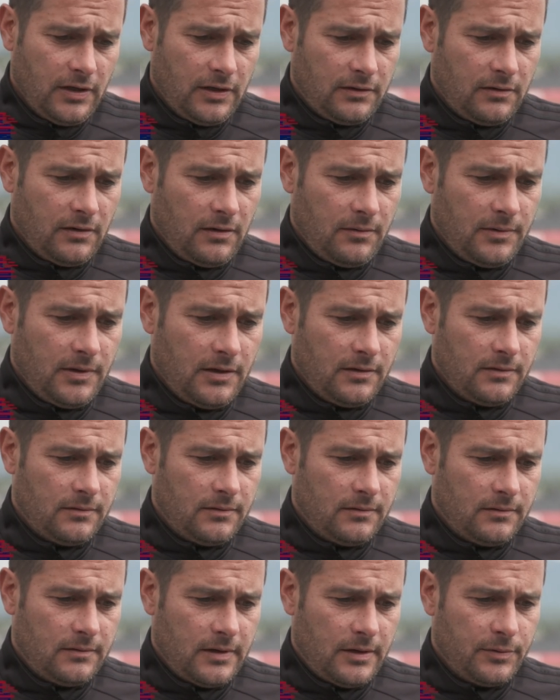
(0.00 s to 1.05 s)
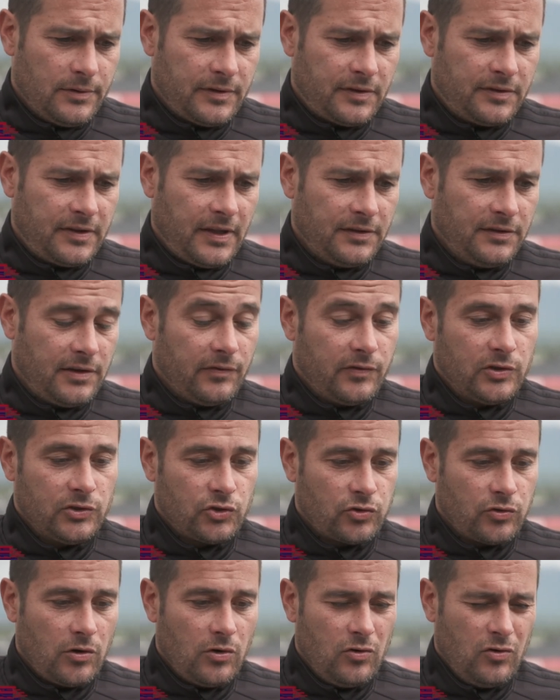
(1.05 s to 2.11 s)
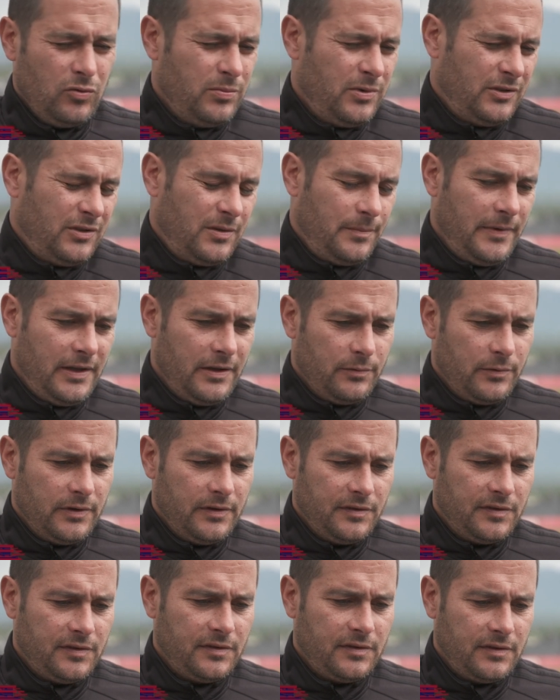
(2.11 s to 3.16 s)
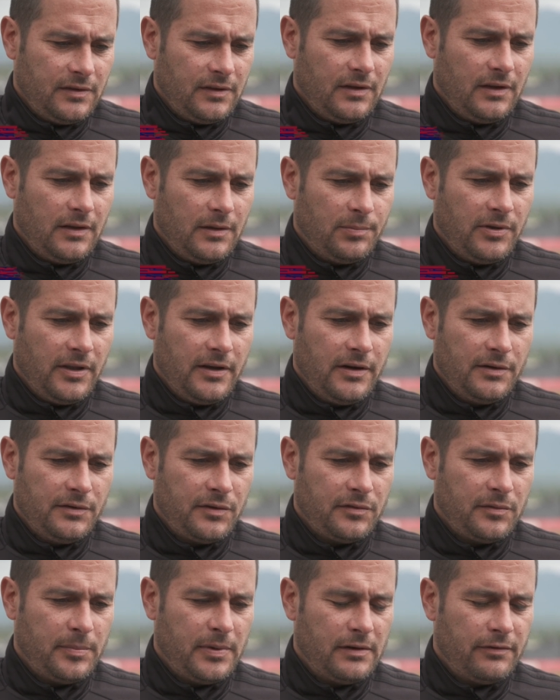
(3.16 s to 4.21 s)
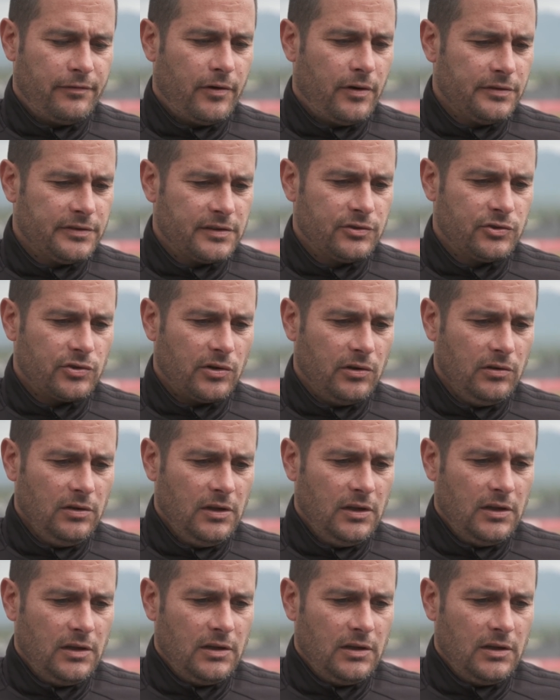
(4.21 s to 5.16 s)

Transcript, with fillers: I, I, mean, there was a sense of control, but to me it was, and the players, is a bit of false control.